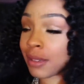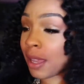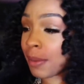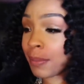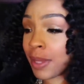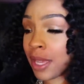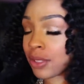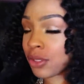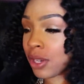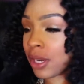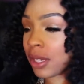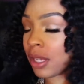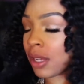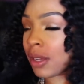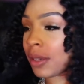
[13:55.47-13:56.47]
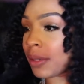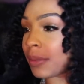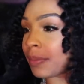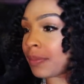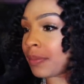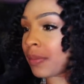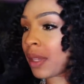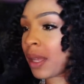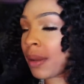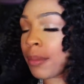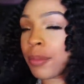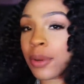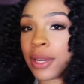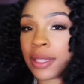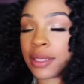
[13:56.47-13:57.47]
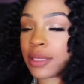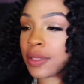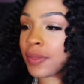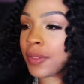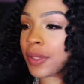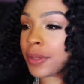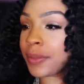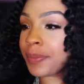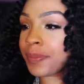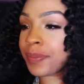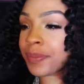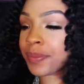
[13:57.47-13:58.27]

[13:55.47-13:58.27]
I'm not trying to, um, break this phone.